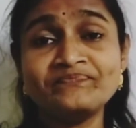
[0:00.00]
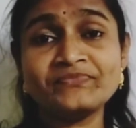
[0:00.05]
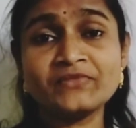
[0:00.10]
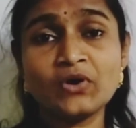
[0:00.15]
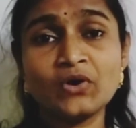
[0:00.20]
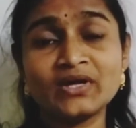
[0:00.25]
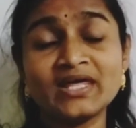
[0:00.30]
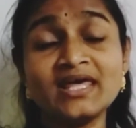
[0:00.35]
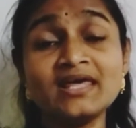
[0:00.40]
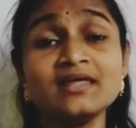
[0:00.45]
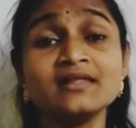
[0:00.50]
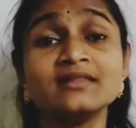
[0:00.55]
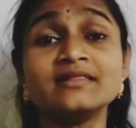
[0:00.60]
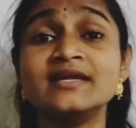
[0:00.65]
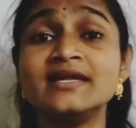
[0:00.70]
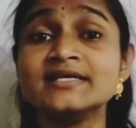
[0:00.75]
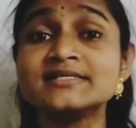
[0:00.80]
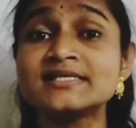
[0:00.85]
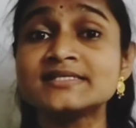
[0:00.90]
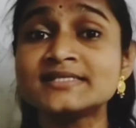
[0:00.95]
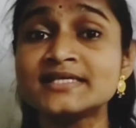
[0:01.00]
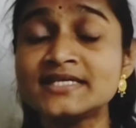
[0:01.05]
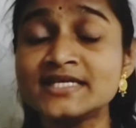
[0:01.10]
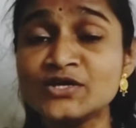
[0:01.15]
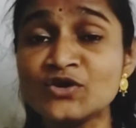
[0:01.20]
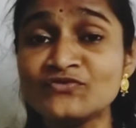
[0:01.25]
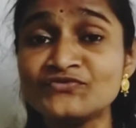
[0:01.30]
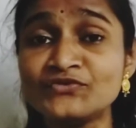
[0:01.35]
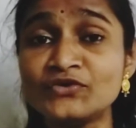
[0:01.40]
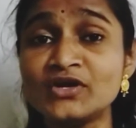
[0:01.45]
Okay, the necessity
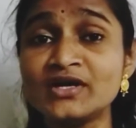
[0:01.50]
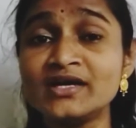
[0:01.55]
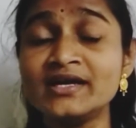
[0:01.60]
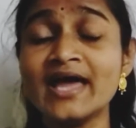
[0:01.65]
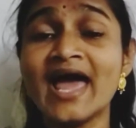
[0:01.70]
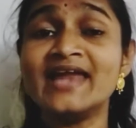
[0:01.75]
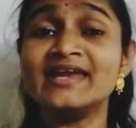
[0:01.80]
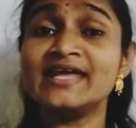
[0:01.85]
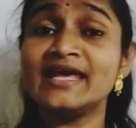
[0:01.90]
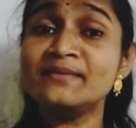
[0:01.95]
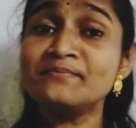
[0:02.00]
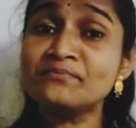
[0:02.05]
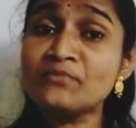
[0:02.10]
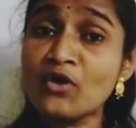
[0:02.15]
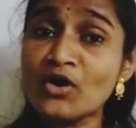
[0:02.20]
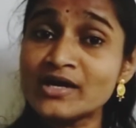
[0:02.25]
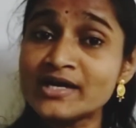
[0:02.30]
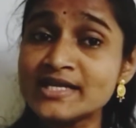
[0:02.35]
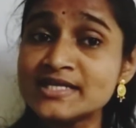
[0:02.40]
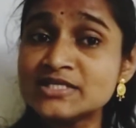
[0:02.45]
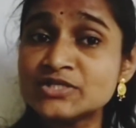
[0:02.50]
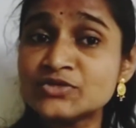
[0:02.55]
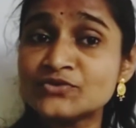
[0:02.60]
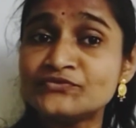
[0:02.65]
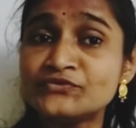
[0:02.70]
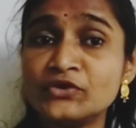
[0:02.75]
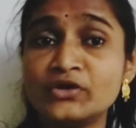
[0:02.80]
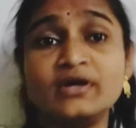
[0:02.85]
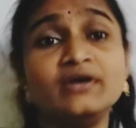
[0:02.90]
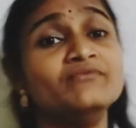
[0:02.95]
of food and importance of
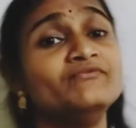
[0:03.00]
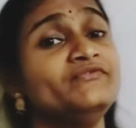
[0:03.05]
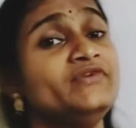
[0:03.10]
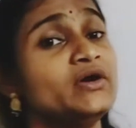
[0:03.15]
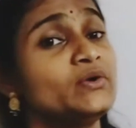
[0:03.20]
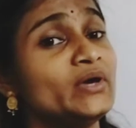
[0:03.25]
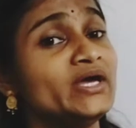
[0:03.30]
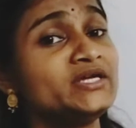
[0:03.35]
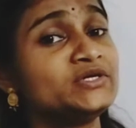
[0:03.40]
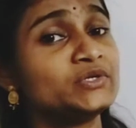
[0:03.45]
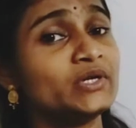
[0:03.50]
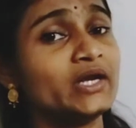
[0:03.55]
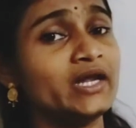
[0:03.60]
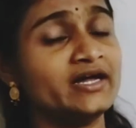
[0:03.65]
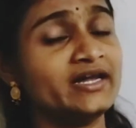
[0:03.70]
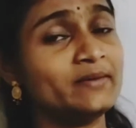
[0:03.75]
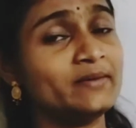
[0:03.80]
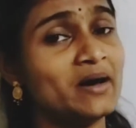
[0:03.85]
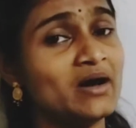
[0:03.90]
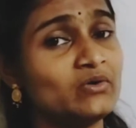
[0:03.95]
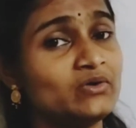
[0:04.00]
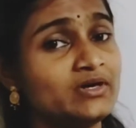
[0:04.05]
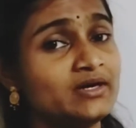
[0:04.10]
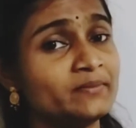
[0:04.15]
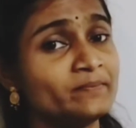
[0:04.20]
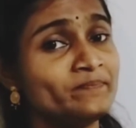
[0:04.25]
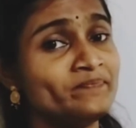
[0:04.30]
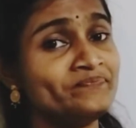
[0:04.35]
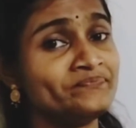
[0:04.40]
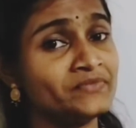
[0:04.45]
food we are going to learn about.
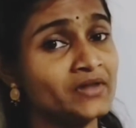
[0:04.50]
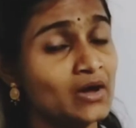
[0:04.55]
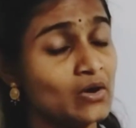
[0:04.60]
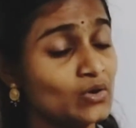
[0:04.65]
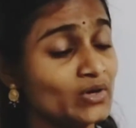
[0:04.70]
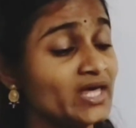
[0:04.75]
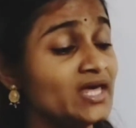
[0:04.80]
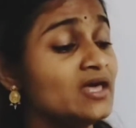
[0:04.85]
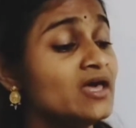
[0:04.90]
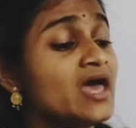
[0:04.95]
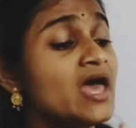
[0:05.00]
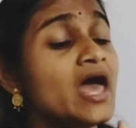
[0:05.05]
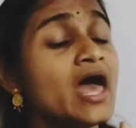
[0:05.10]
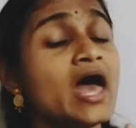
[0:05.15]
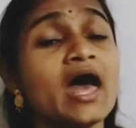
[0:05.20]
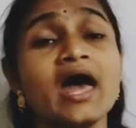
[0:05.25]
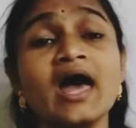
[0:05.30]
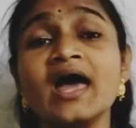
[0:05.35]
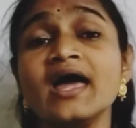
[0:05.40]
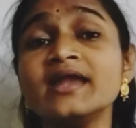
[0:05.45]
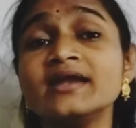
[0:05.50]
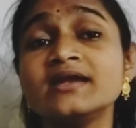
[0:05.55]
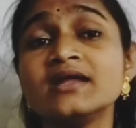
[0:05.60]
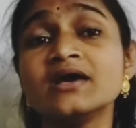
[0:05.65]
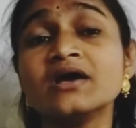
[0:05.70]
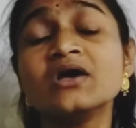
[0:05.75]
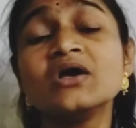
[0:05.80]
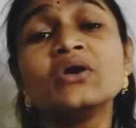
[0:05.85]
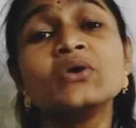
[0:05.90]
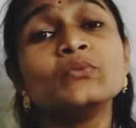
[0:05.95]
Okay, and
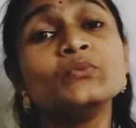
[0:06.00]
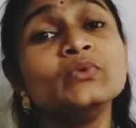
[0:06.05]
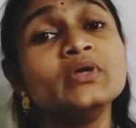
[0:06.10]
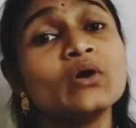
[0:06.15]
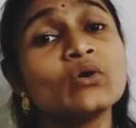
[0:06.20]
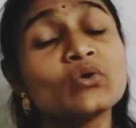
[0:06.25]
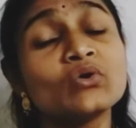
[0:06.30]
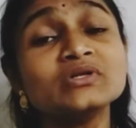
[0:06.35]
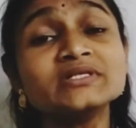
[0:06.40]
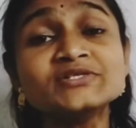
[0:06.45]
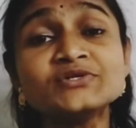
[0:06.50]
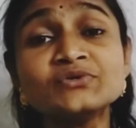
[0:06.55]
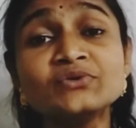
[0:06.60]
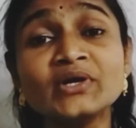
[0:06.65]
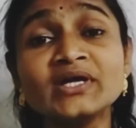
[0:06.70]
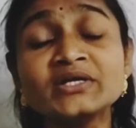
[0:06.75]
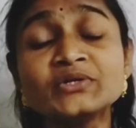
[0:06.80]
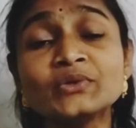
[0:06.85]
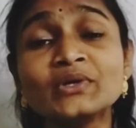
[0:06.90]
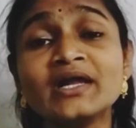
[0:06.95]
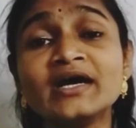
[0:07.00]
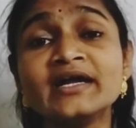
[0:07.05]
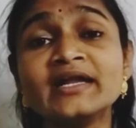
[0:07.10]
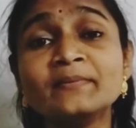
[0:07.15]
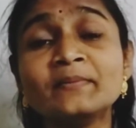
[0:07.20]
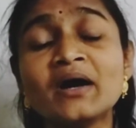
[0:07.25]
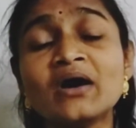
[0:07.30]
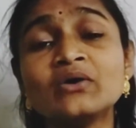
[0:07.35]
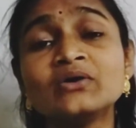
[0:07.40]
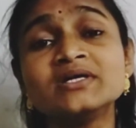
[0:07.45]
we are also going to learn
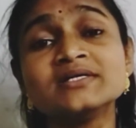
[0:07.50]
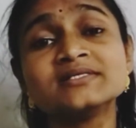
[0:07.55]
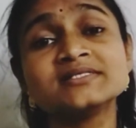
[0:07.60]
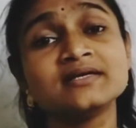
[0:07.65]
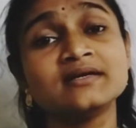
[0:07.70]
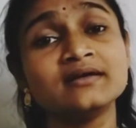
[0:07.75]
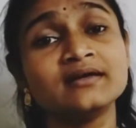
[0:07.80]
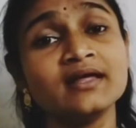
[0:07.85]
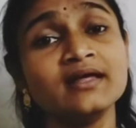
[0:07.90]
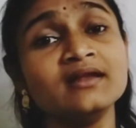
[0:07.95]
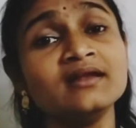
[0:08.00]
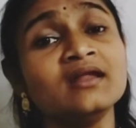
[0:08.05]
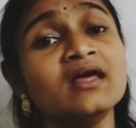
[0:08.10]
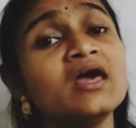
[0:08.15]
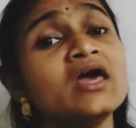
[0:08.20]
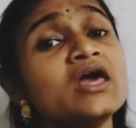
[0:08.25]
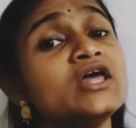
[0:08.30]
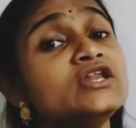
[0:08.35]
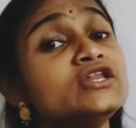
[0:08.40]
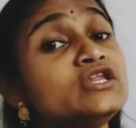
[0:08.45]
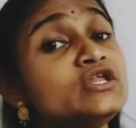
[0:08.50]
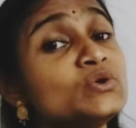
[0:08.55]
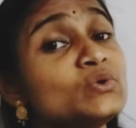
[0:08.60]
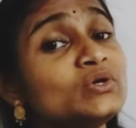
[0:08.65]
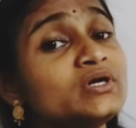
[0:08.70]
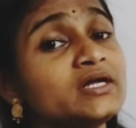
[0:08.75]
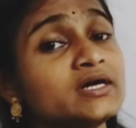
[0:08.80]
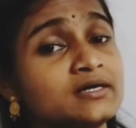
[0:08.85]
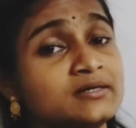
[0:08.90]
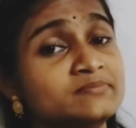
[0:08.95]
about certain new
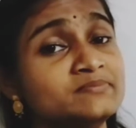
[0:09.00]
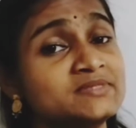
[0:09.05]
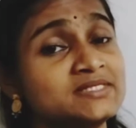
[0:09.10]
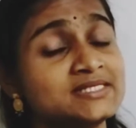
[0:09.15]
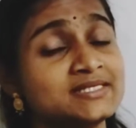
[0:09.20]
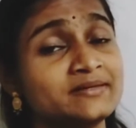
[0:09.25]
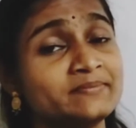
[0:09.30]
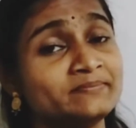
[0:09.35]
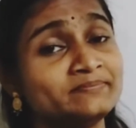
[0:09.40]
terms.